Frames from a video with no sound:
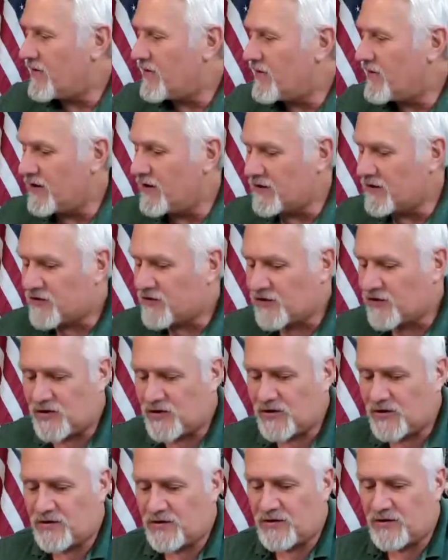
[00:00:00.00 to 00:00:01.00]
the
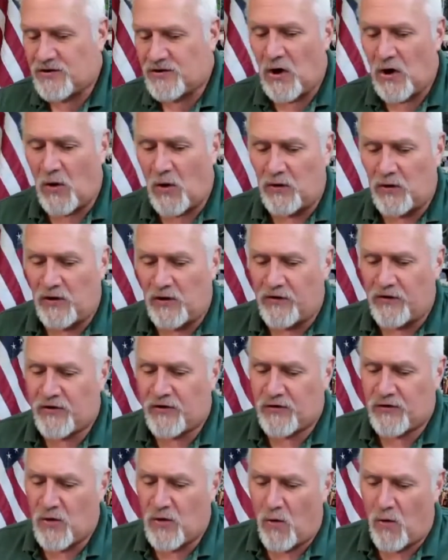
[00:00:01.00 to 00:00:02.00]
total
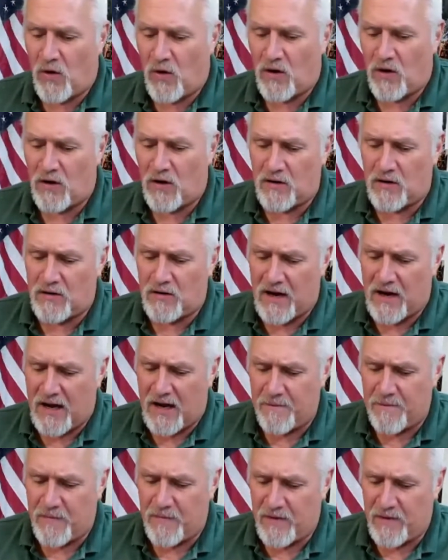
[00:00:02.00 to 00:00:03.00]
score, um,
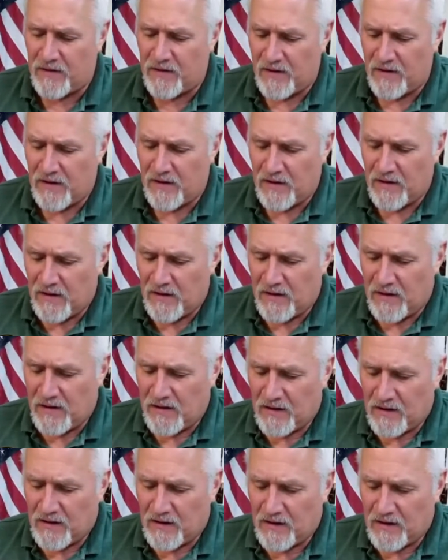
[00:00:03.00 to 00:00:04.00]

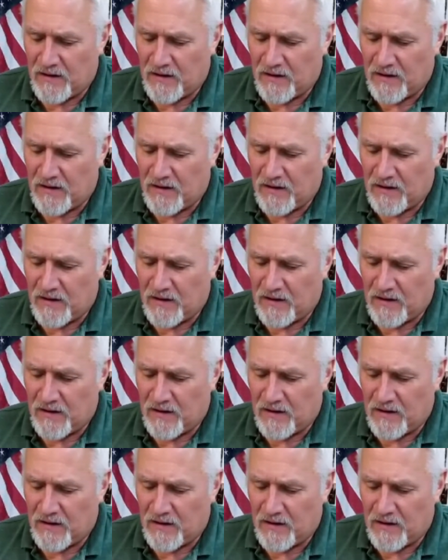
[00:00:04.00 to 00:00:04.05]
bonus,